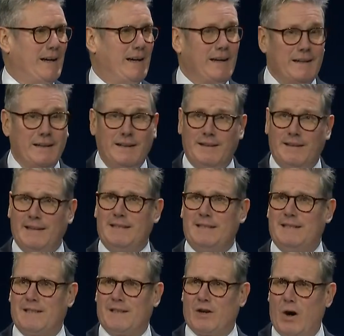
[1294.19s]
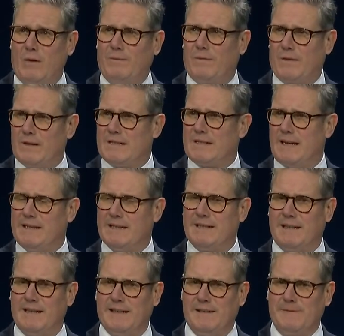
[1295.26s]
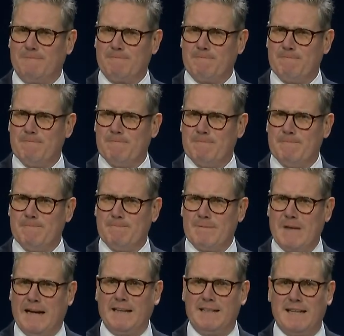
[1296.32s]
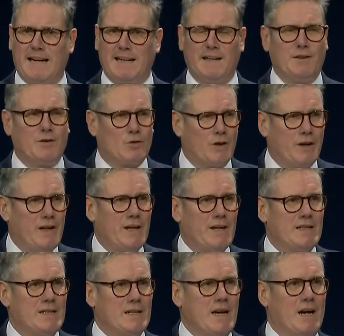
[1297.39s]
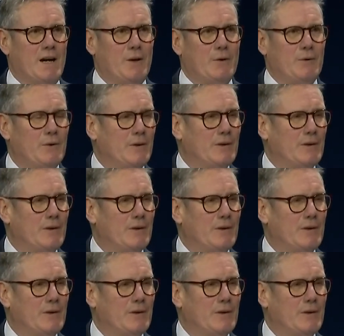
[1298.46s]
in this conference centre exactly 3 years ago